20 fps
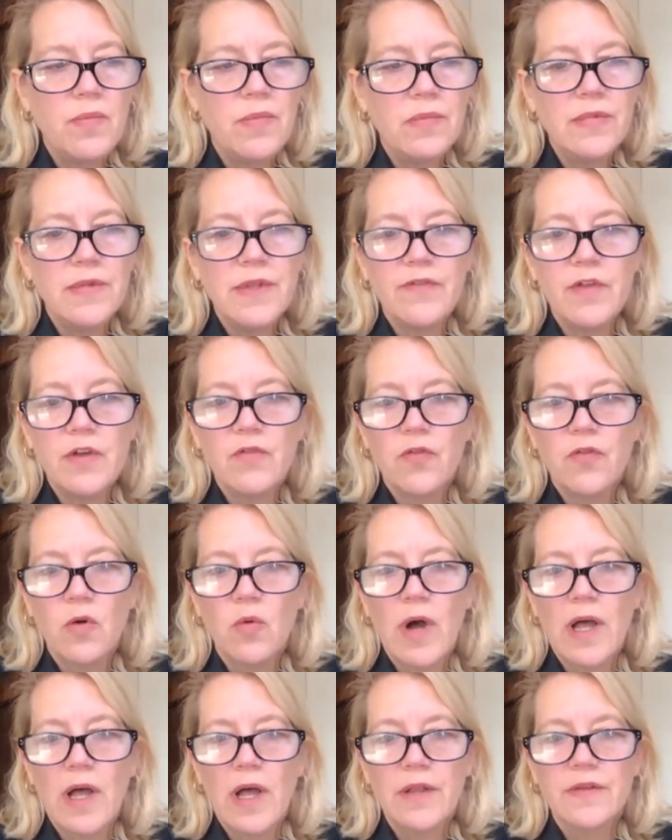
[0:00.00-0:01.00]
living for a
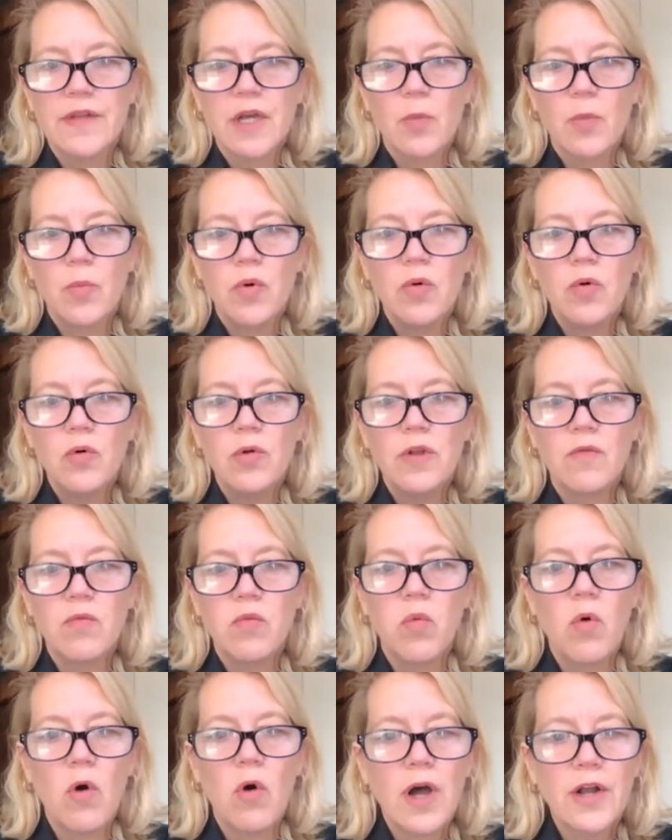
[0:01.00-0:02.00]
while in like a pool of
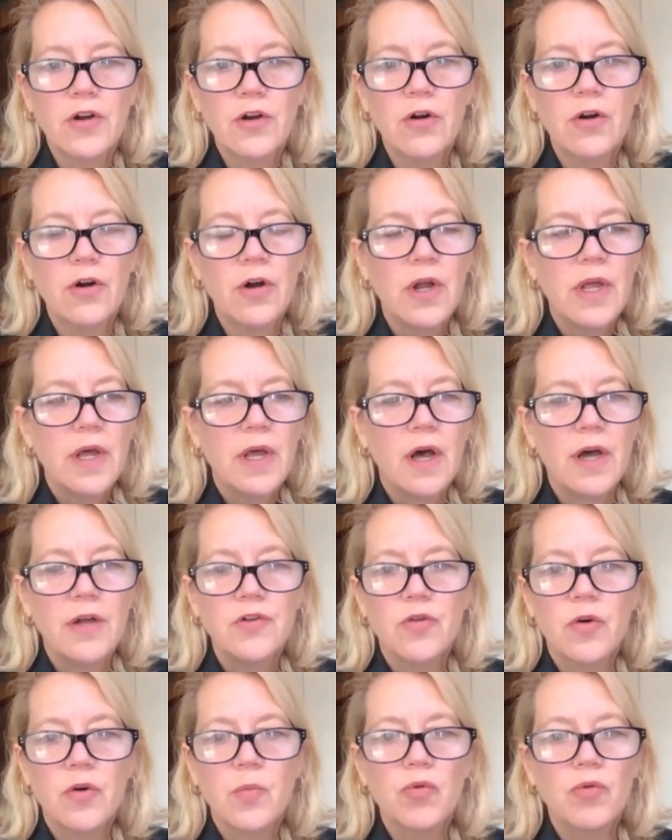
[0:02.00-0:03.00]
water
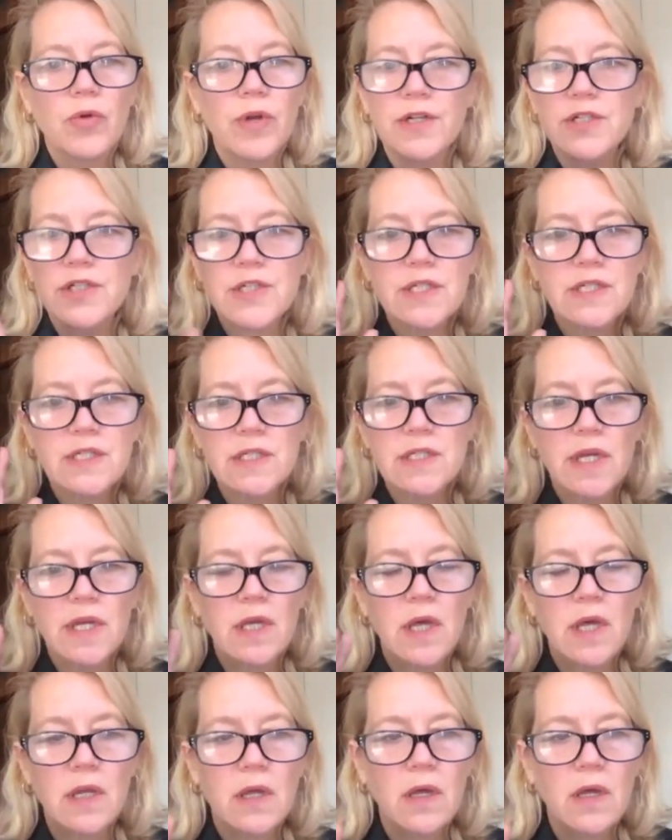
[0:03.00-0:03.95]
under a bridge just like